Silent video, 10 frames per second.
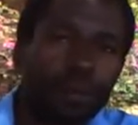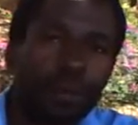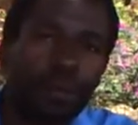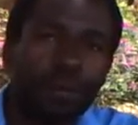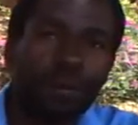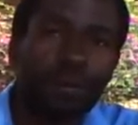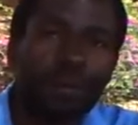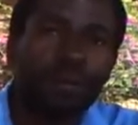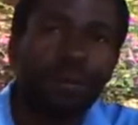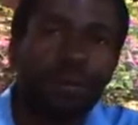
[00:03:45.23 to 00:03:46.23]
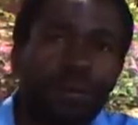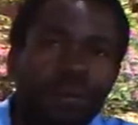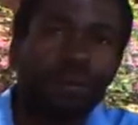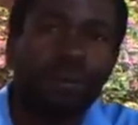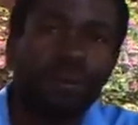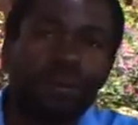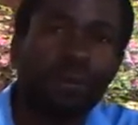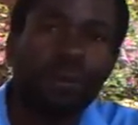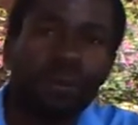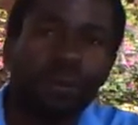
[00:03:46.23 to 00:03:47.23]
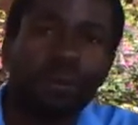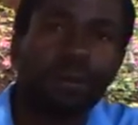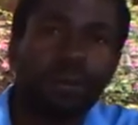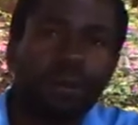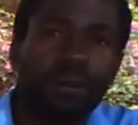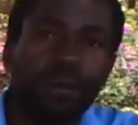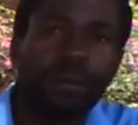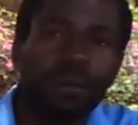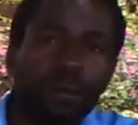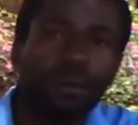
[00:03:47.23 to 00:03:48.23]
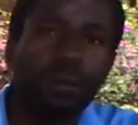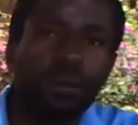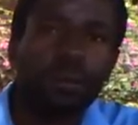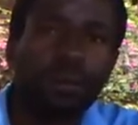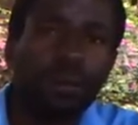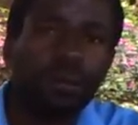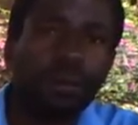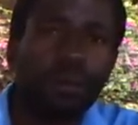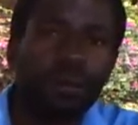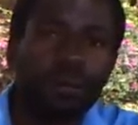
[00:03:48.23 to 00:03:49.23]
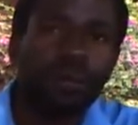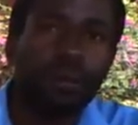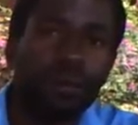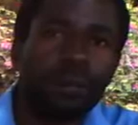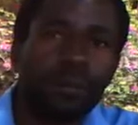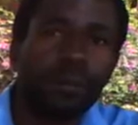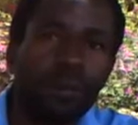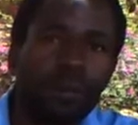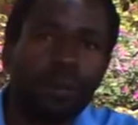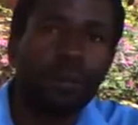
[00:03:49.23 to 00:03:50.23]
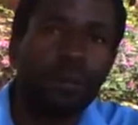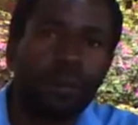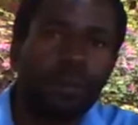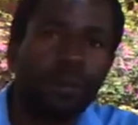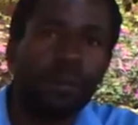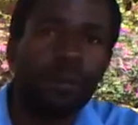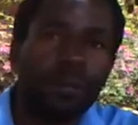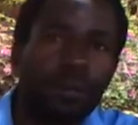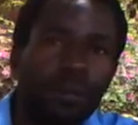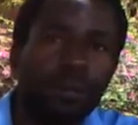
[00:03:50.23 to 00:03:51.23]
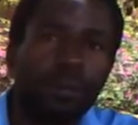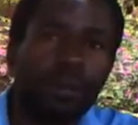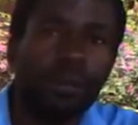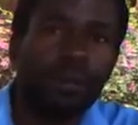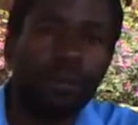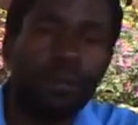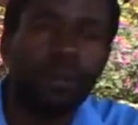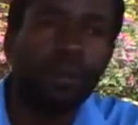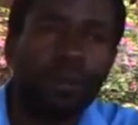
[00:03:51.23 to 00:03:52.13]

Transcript: Um, what you feel like with the permaculture design, it helps their knowledge better, you know?